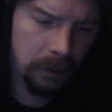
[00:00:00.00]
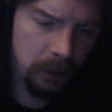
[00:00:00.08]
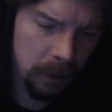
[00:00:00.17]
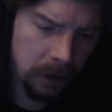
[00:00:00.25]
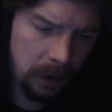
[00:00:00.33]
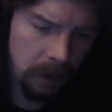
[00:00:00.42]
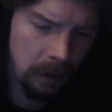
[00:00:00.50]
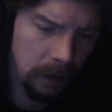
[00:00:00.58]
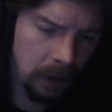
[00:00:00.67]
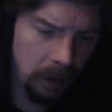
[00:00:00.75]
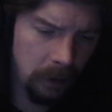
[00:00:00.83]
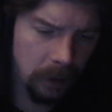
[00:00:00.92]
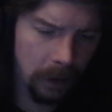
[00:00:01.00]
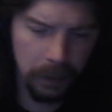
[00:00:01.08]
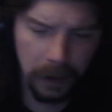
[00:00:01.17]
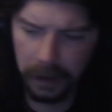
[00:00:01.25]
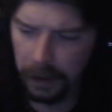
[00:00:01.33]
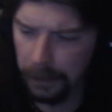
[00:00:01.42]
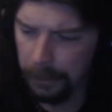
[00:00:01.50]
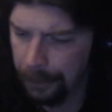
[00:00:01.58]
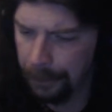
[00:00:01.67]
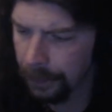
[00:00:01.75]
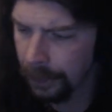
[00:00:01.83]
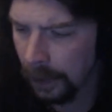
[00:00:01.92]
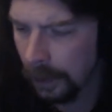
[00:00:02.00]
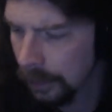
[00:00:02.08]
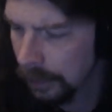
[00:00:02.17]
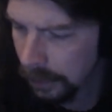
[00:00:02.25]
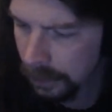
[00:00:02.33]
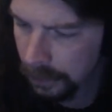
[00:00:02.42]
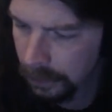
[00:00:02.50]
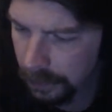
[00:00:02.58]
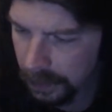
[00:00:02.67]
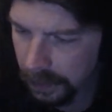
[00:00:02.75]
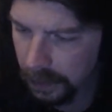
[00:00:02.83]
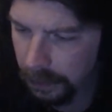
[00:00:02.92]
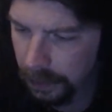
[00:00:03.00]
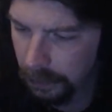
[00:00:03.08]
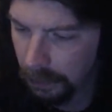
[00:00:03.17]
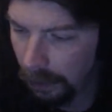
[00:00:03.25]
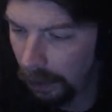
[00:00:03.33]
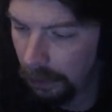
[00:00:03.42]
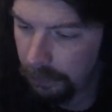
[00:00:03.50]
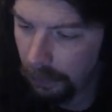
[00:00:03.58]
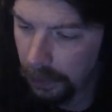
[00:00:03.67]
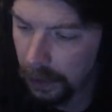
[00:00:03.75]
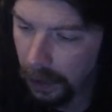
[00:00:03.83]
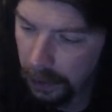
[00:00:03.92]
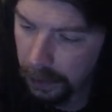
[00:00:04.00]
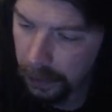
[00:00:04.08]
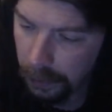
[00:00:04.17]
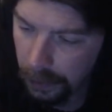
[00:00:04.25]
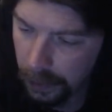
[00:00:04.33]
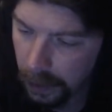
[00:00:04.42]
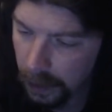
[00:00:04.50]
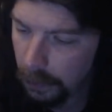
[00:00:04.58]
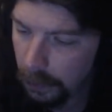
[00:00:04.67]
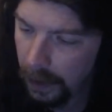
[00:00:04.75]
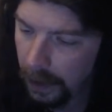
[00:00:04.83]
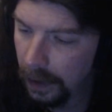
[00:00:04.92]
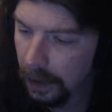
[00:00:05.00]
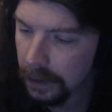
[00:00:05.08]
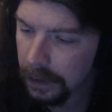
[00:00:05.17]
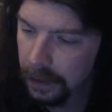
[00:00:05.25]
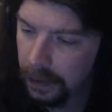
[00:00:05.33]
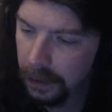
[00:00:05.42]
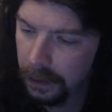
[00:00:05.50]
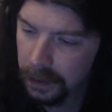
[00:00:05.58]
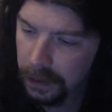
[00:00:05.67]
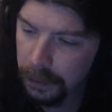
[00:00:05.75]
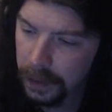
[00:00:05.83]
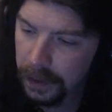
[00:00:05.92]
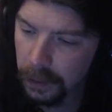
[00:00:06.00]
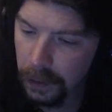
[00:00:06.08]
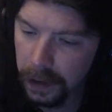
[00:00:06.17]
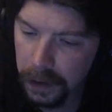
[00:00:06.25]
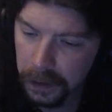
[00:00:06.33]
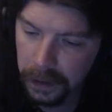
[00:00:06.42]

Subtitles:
with any job like that. But people, oh, I fucking hate doing that. Yeah. And everybody's a whiner.